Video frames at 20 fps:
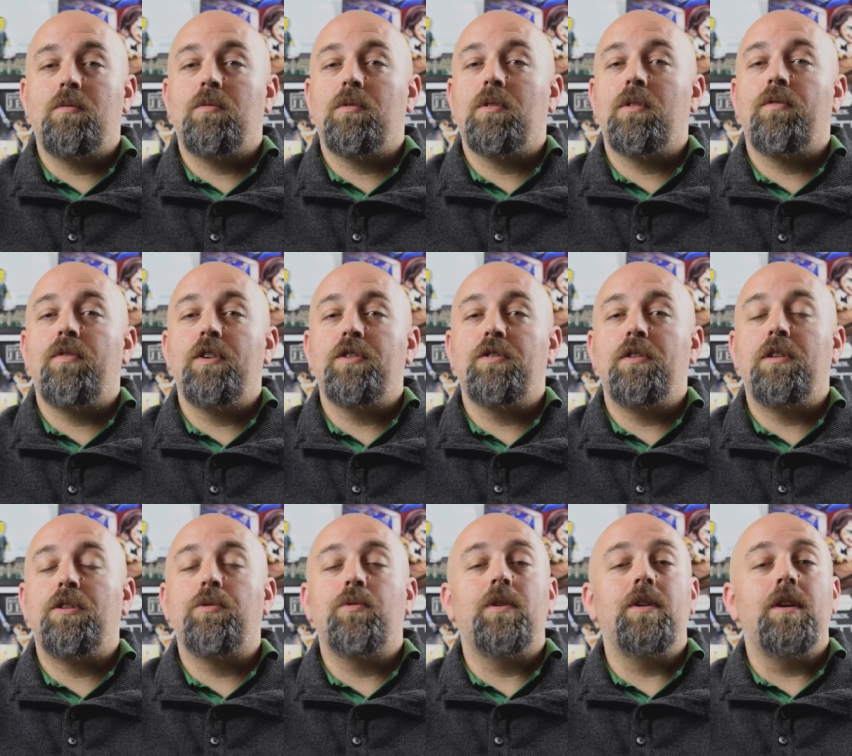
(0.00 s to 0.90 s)
we're
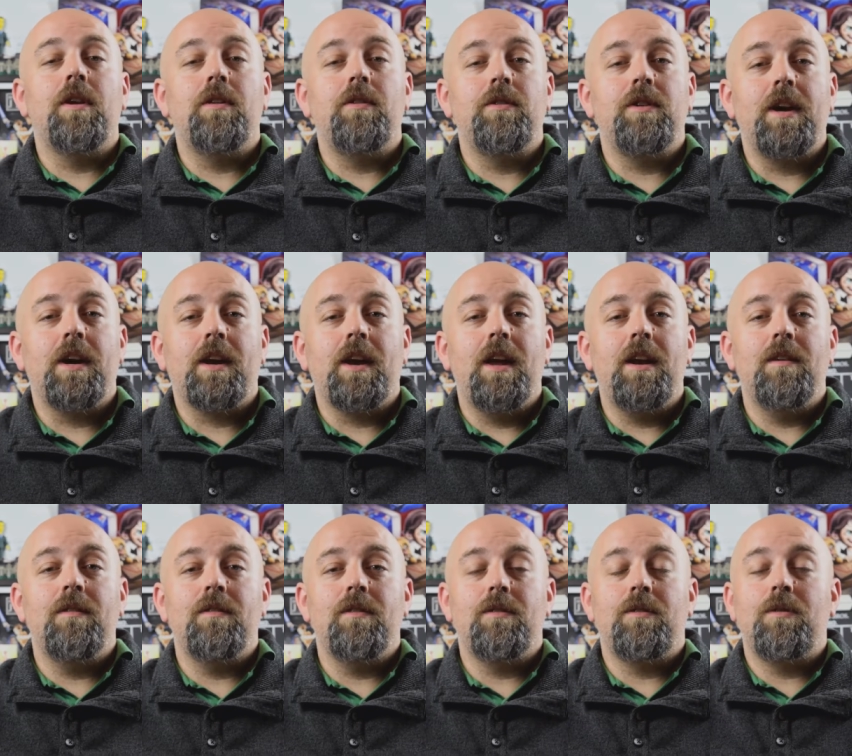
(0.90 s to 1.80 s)
officially through another decade
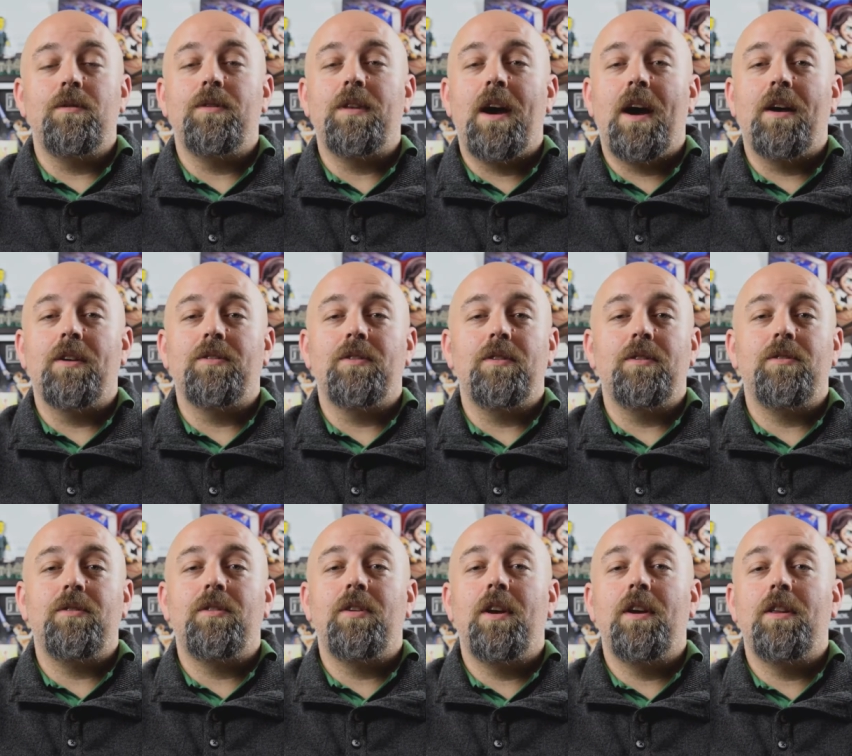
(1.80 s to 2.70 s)
of the
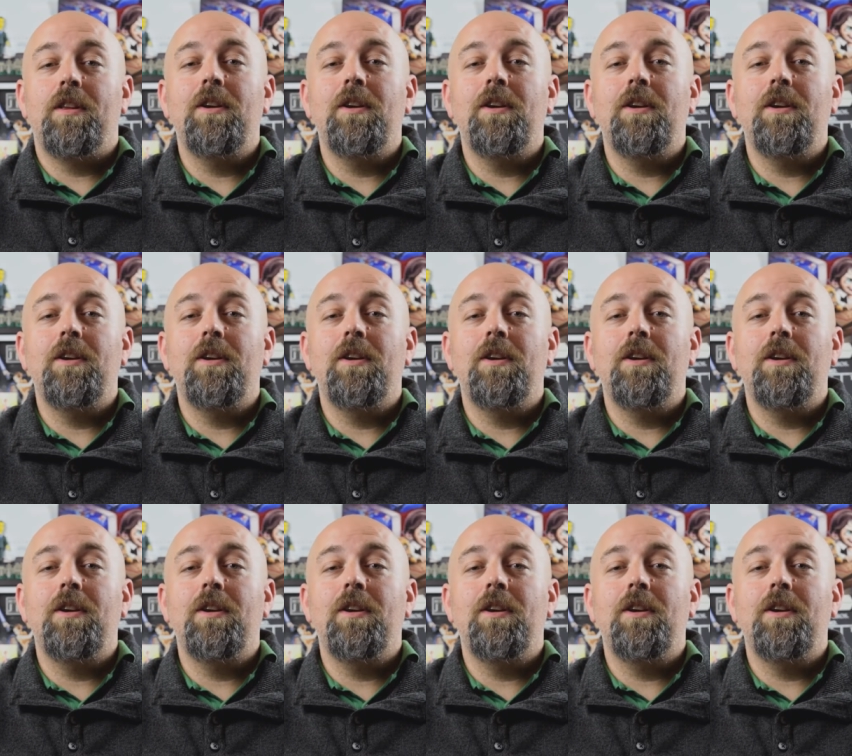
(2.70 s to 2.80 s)
2000s.